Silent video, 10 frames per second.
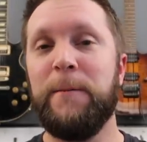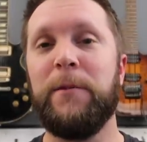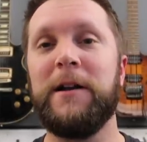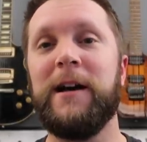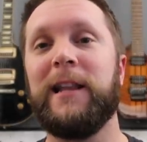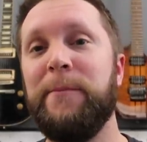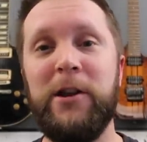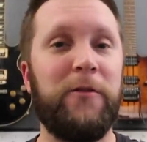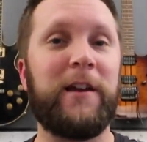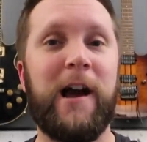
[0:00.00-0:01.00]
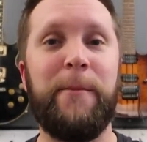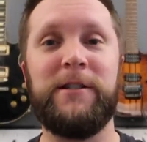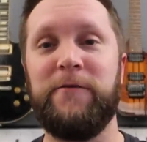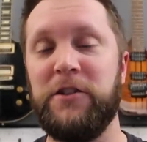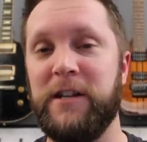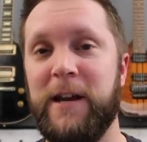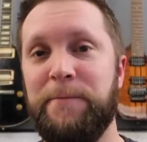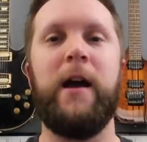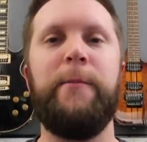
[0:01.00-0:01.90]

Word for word: but let me know in the comments if you did.